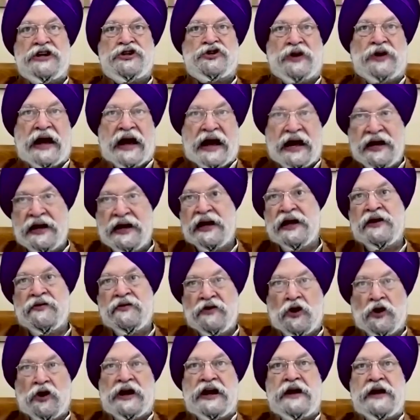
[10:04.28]
and July.
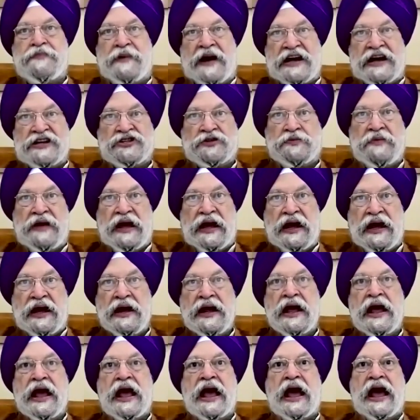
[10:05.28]
We're already past May.
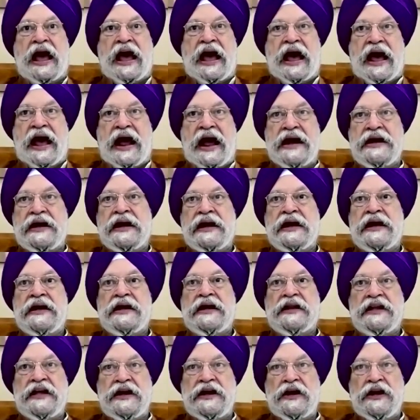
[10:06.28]
And
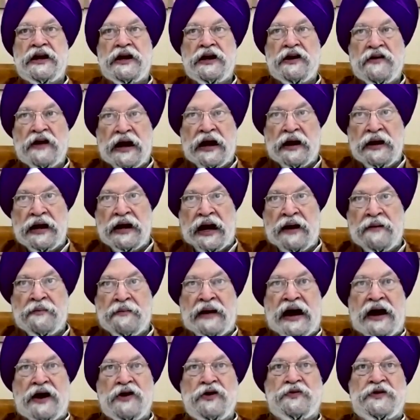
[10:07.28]
the
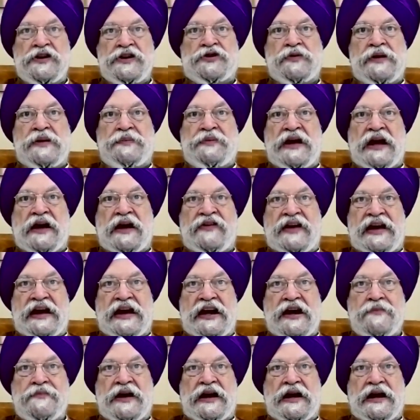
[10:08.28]
amount which will be
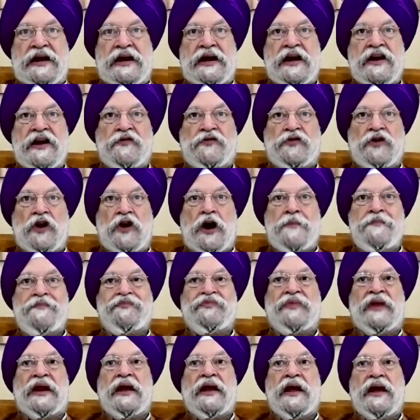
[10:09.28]
available from
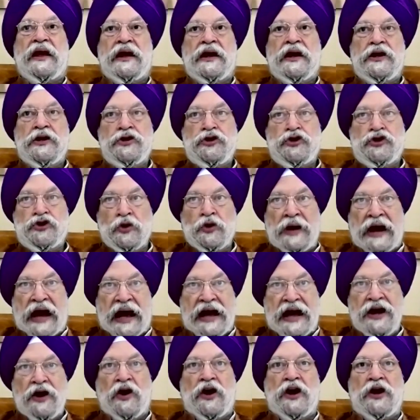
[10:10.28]

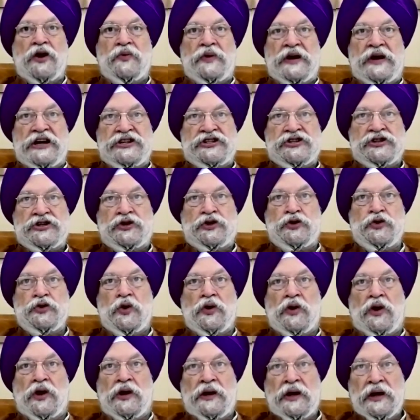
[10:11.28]
July onwards
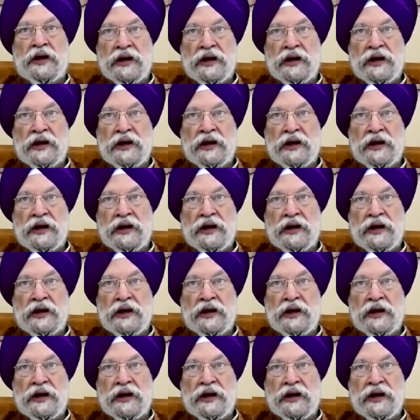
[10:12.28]
to